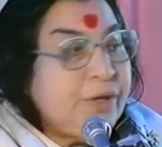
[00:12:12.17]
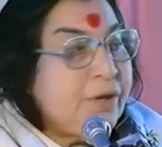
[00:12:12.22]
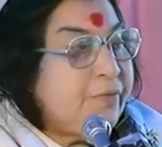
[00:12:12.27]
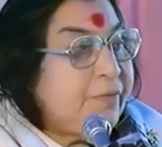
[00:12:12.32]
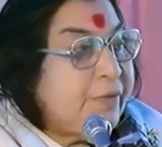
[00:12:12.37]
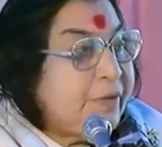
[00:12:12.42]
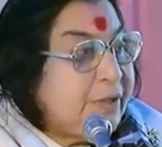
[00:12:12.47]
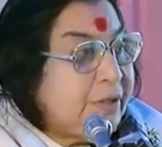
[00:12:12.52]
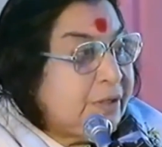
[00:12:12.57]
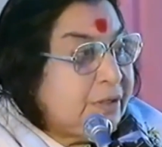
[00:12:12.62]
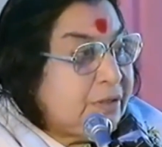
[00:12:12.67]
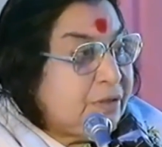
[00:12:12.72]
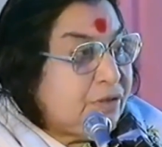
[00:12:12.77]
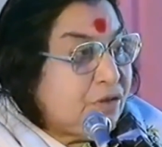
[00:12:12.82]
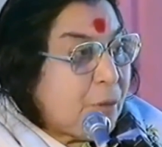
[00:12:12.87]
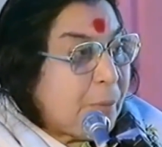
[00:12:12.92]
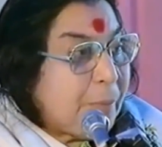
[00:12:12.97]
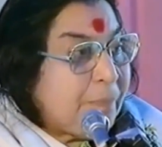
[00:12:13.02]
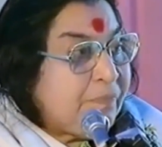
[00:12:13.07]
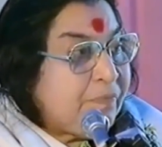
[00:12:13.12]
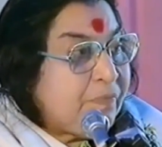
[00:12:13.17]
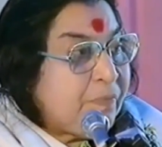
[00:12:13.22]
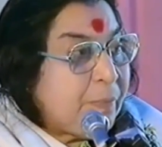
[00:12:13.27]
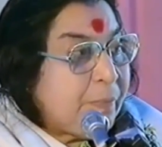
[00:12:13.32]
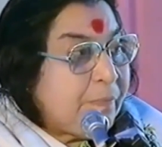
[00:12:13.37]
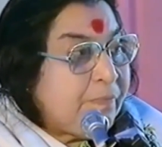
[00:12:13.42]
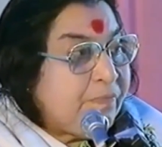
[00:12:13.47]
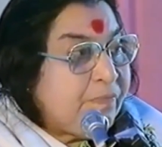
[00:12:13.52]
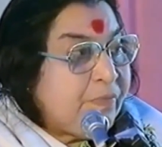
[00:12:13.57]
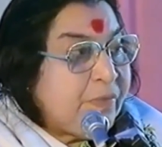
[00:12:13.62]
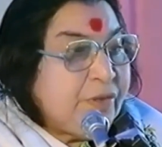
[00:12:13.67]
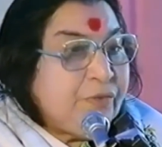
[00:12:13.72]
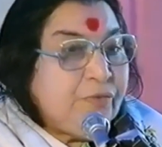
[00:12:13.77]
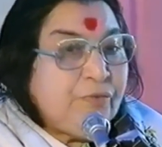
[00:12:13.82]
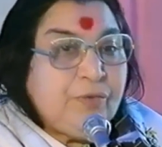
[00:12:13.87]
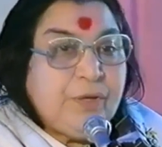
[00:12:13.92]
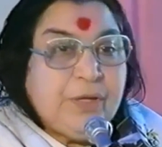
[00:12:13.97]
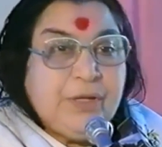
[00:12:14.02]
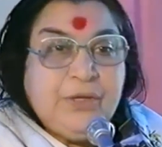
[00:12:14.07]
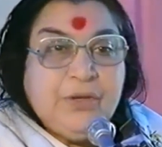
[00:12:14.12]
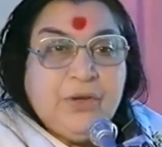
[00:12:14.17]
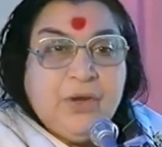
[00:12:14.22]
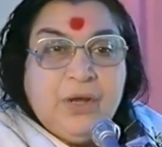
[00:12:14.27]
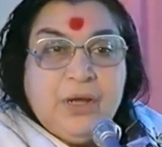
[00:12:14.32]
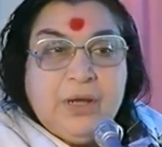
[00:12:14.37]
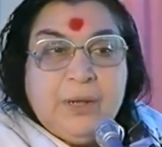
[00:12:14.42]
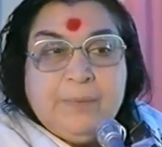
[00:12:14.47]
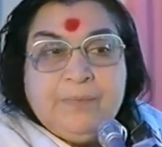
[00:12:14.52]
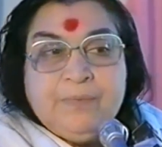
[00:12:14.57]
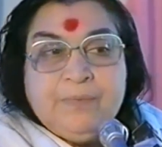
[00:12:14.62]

of others, they should enjoy